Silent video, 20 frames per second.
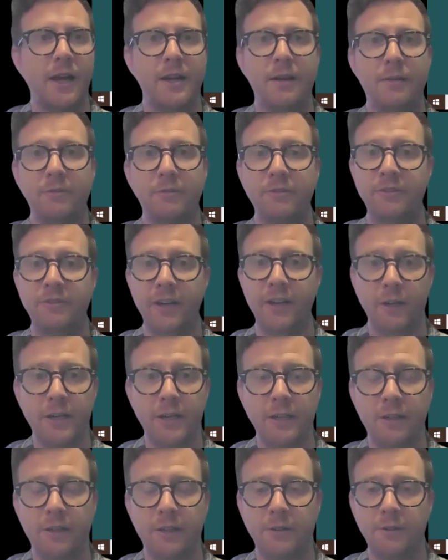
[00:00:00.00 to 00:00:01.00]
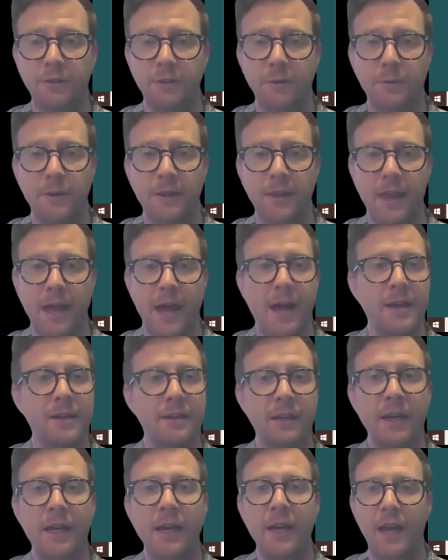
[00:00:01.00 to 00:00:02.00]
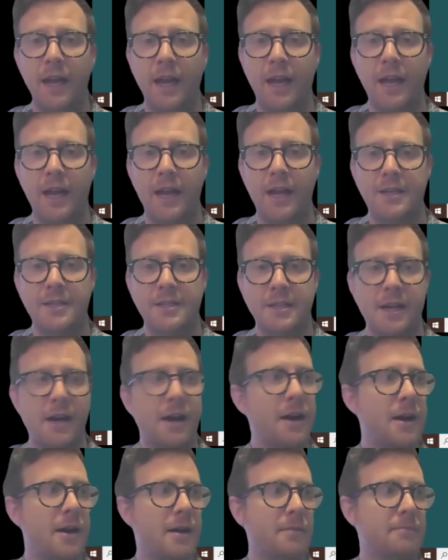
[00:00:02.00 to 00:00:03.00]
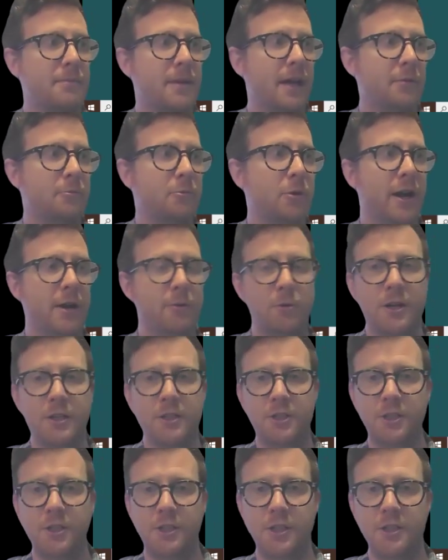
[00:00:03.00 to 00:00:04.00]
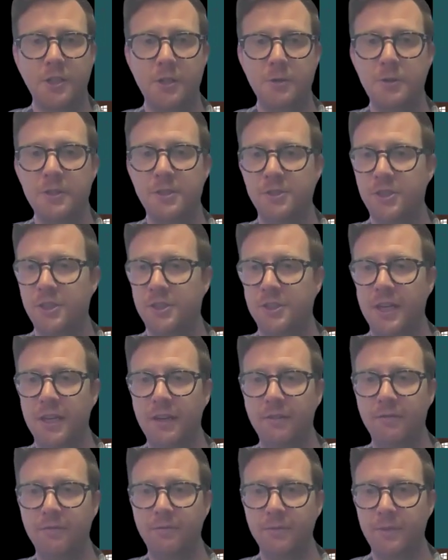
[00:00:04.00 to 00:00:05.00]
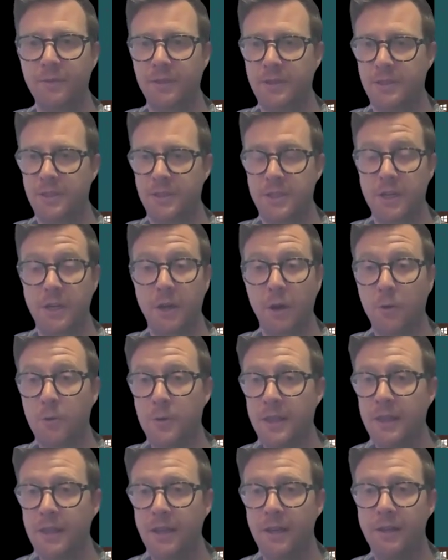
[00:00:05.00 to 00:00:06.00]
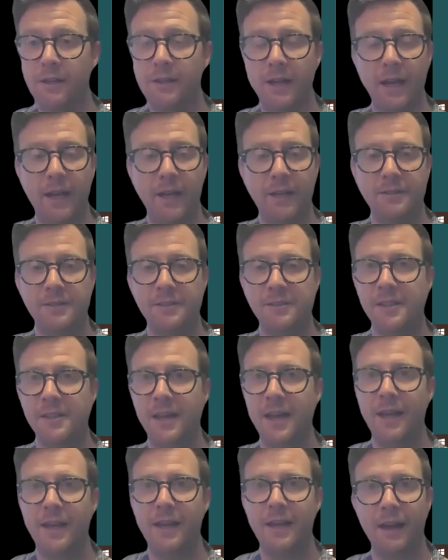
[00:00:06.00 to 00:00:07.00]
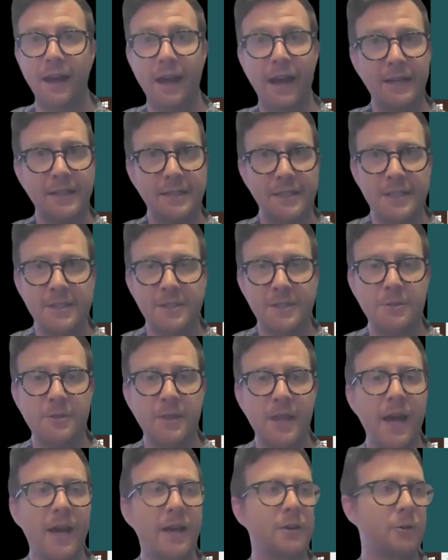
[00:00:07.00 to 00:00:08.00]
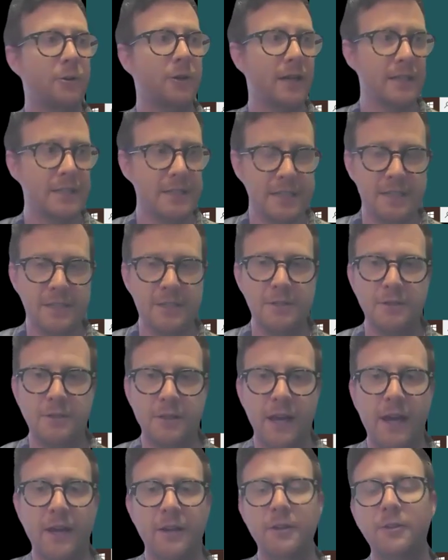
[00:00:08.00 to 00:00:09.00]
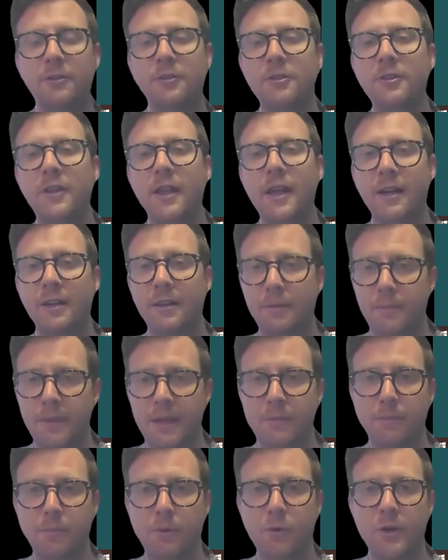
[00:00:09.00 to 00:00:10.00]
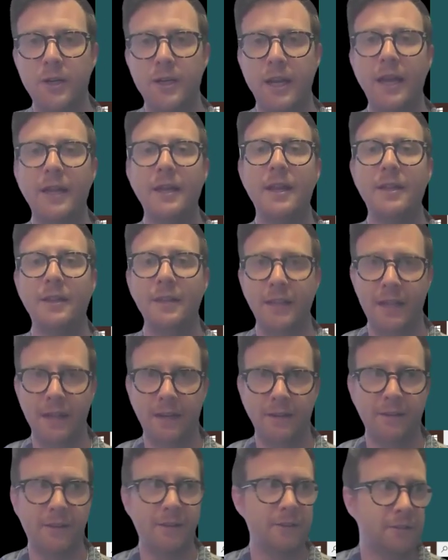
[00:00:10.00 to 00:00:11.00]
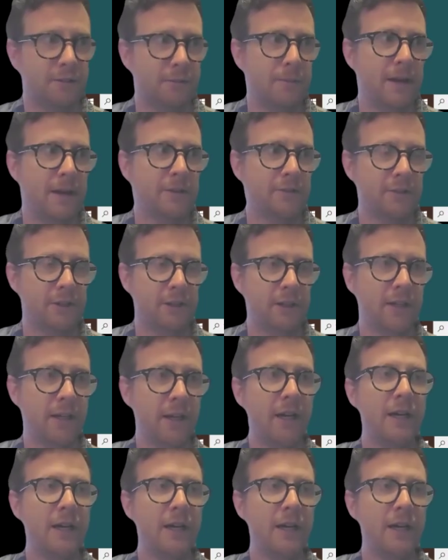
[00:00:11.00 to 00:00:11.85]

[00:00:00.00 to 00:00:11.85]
up very closely with that. And what I want you to do is just go in there and say, I did do that or I didn't do that. You'll do that at the midpoint and at the end of the semester,